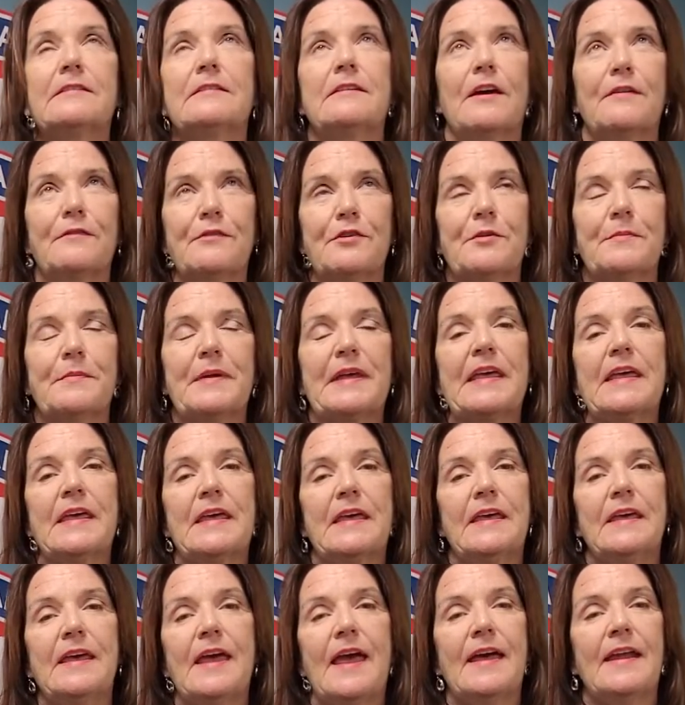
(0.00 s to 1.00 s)
Governor
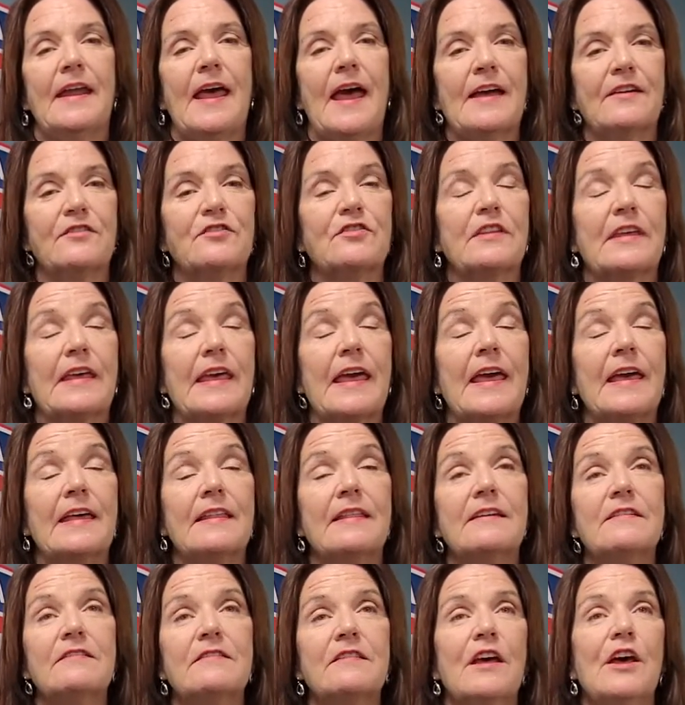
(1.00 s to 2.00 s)
McKee and Ashley
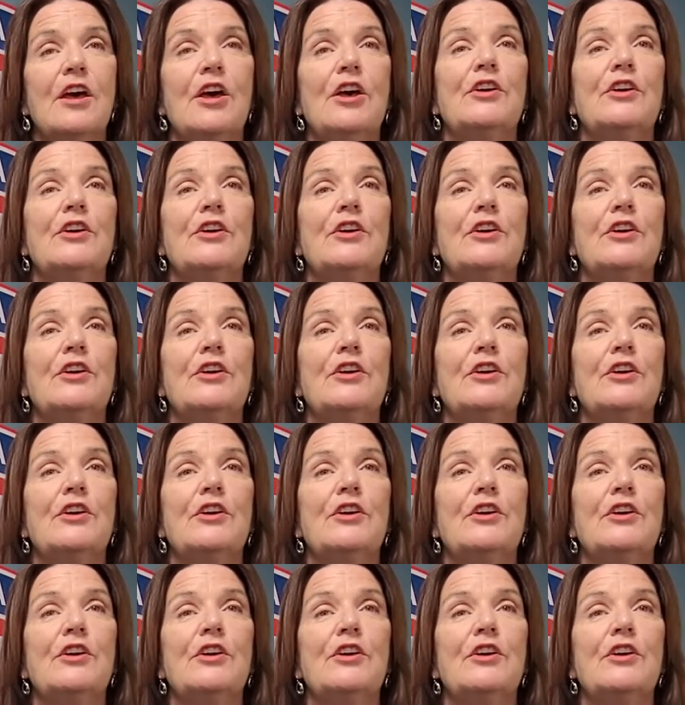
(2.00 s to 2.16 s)
Kalis.